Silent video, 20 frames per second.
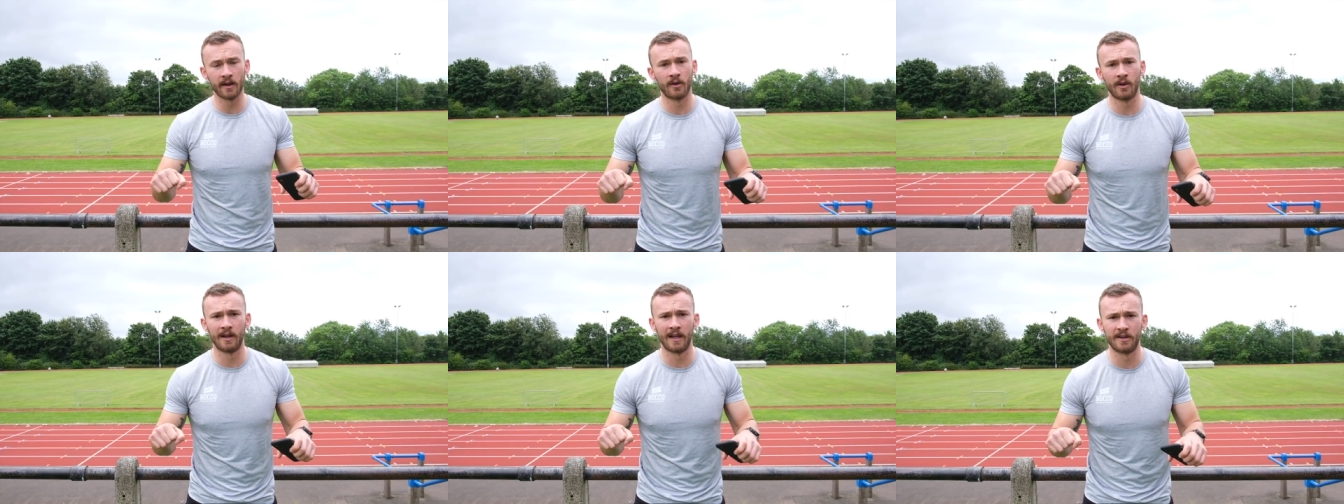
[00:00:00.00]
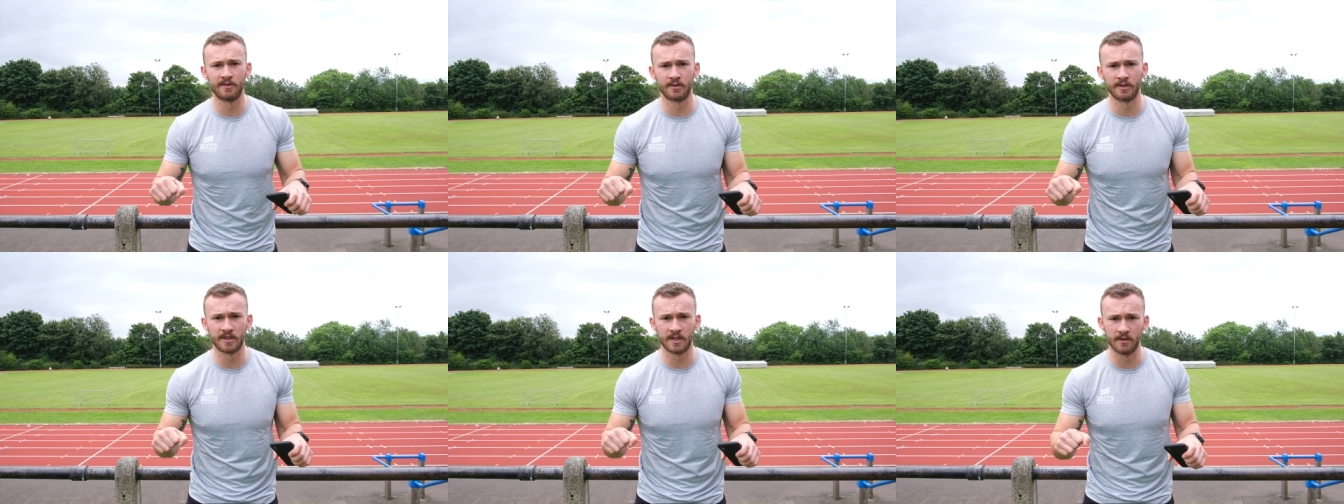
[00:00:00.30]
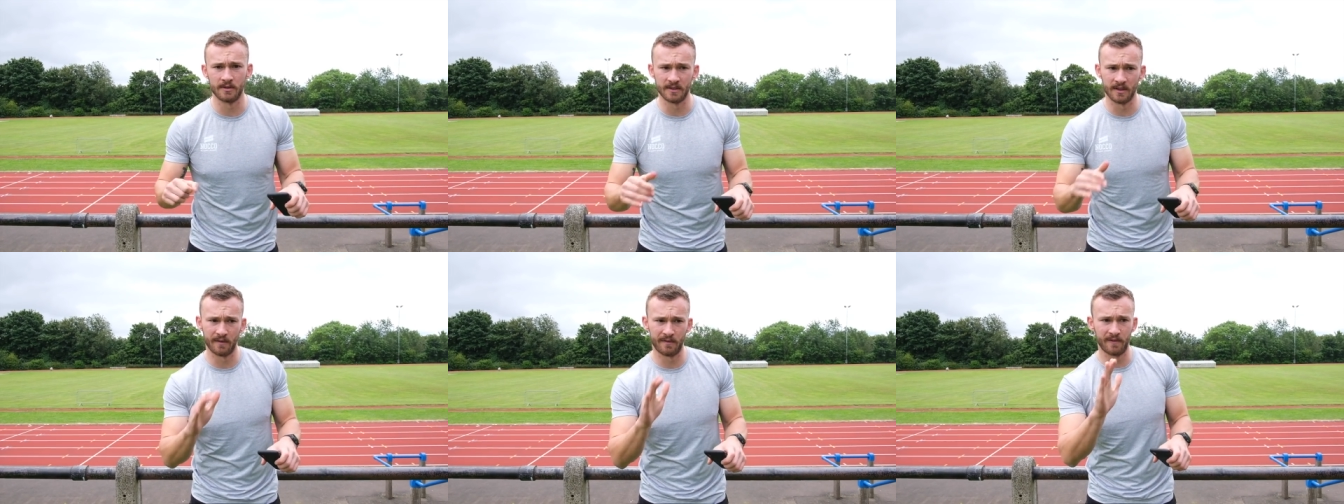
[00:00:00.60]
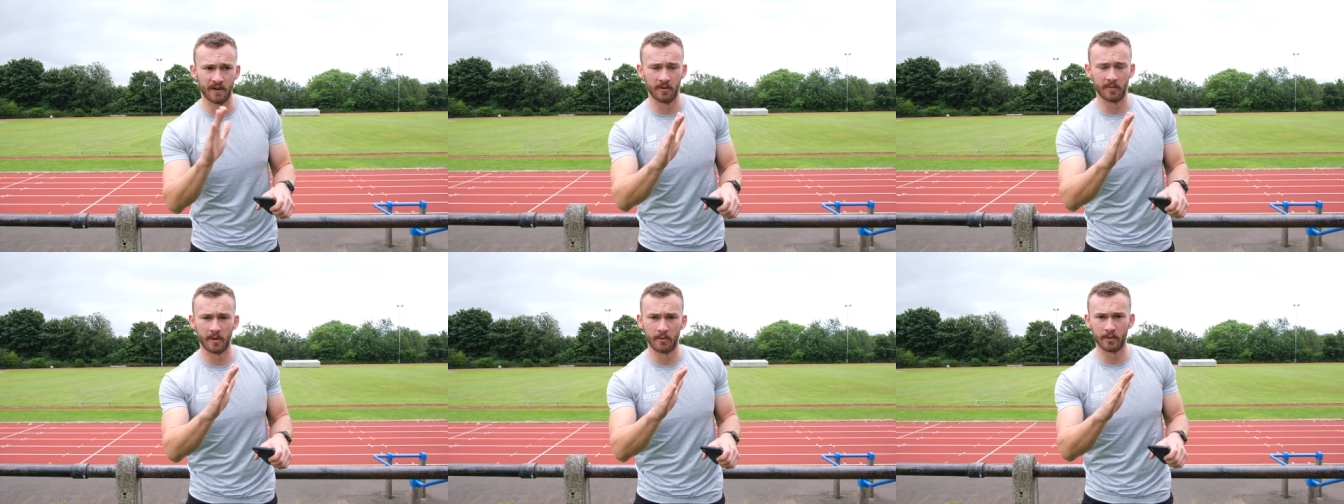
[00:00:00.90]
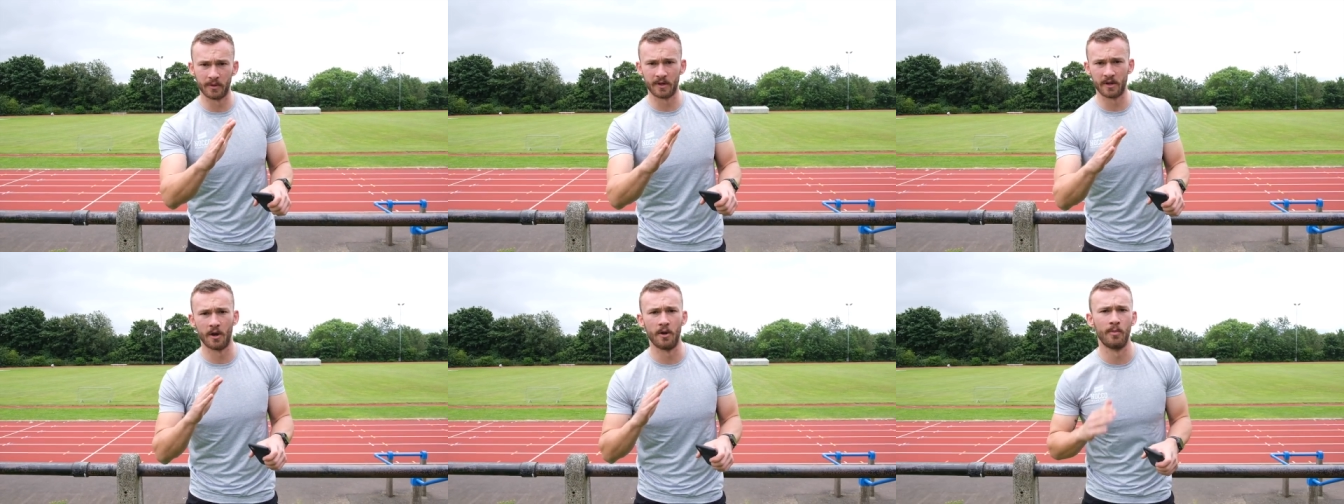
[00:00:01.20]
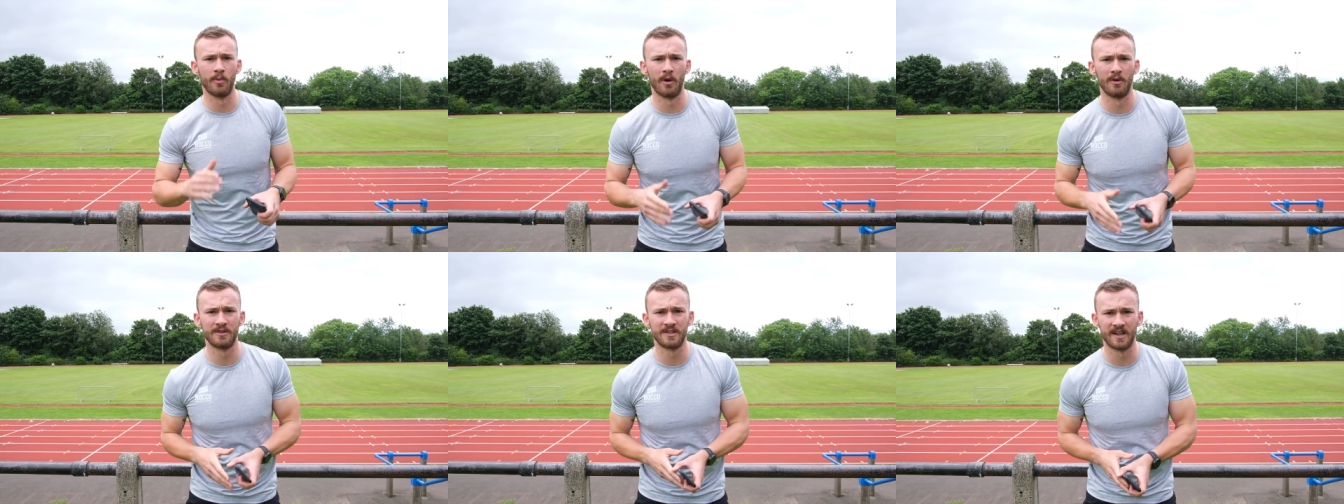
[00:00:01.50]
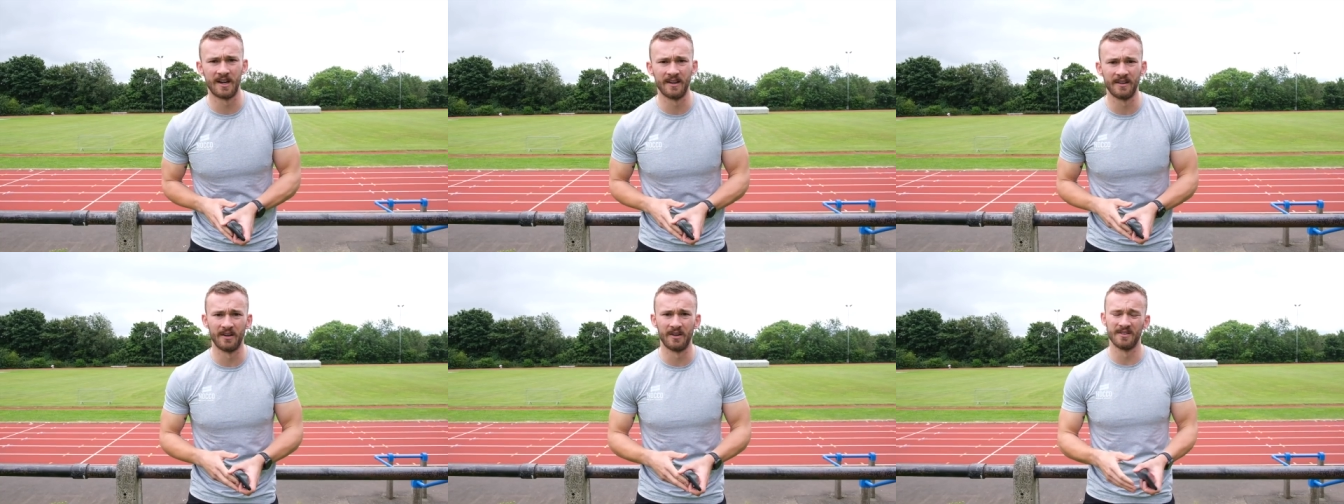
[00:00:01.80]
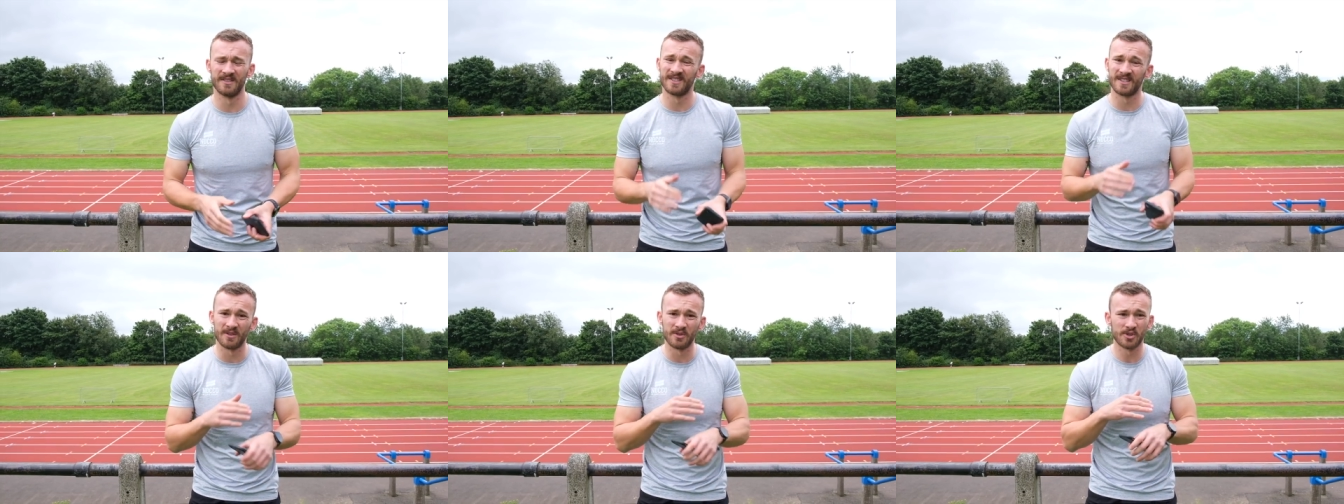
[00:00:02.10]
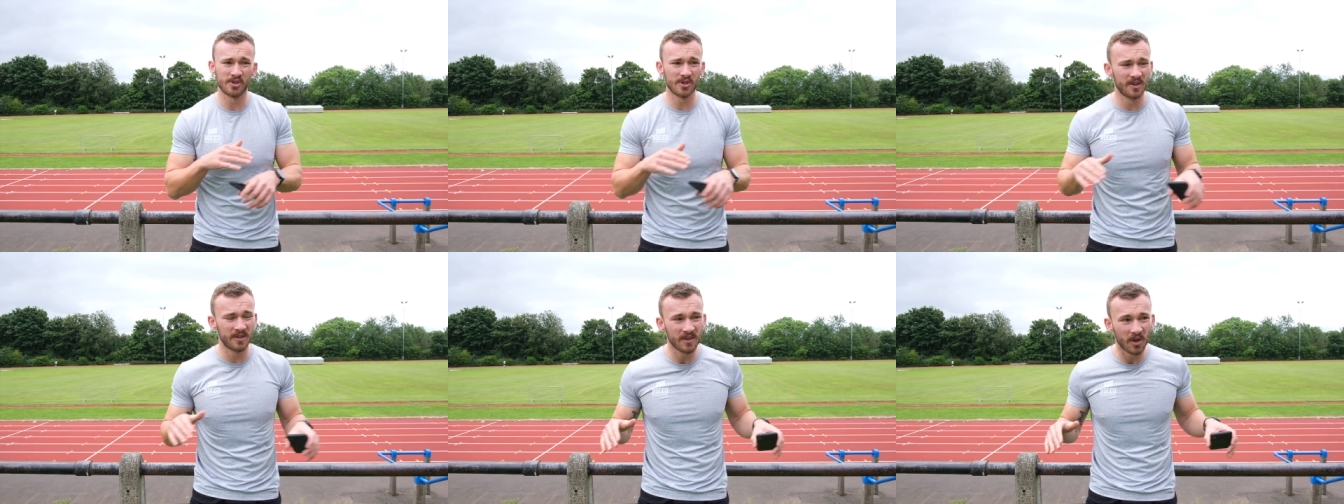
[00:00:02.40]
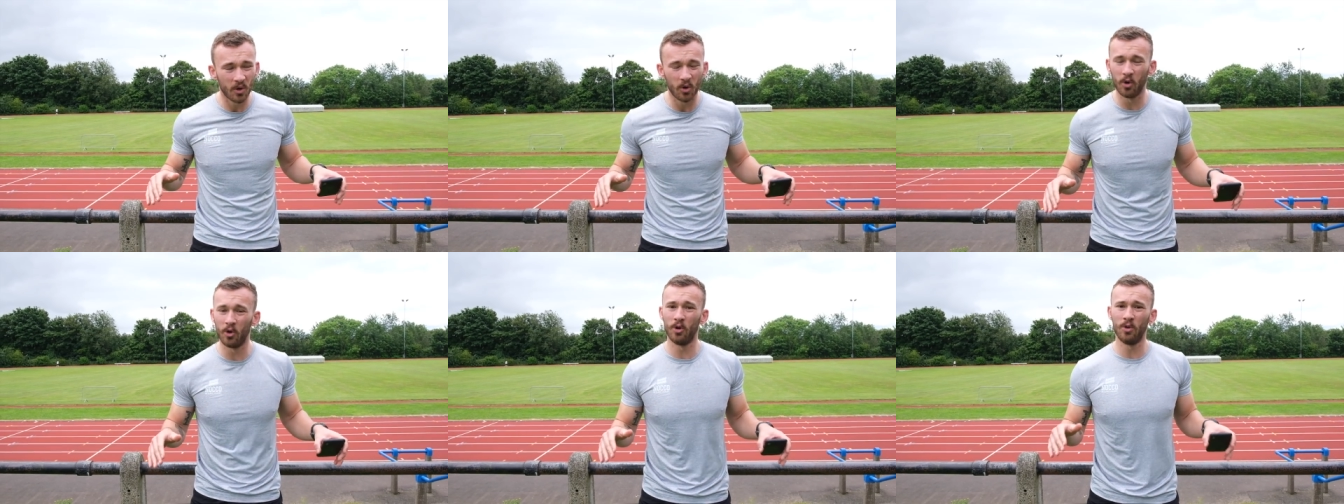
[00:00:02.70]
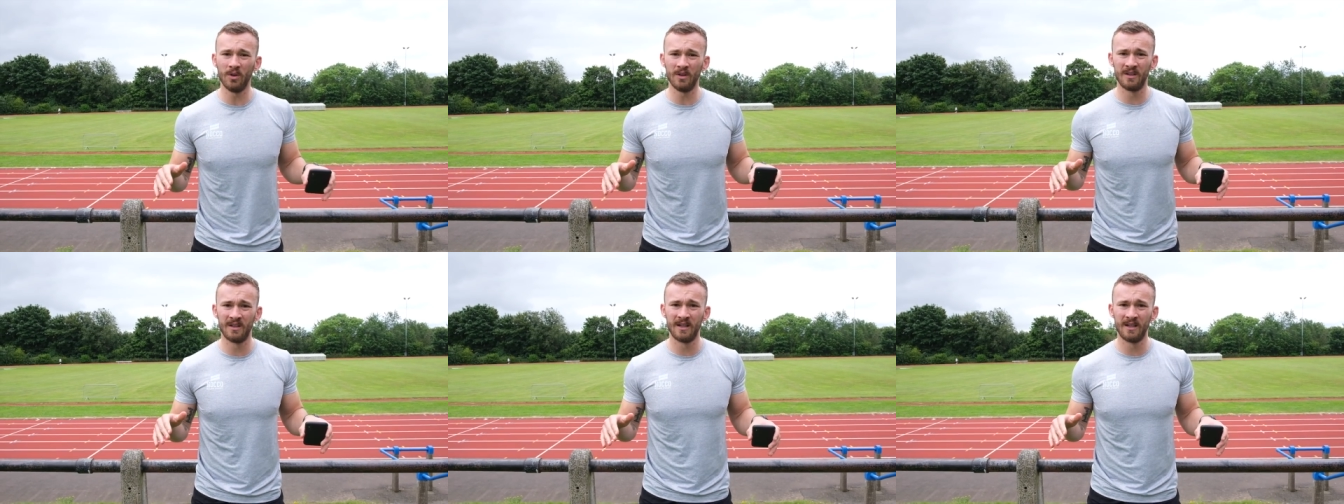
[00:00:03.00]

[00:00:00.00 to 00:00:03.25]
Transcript: on electric scooter filming with a GoPro side on, so should all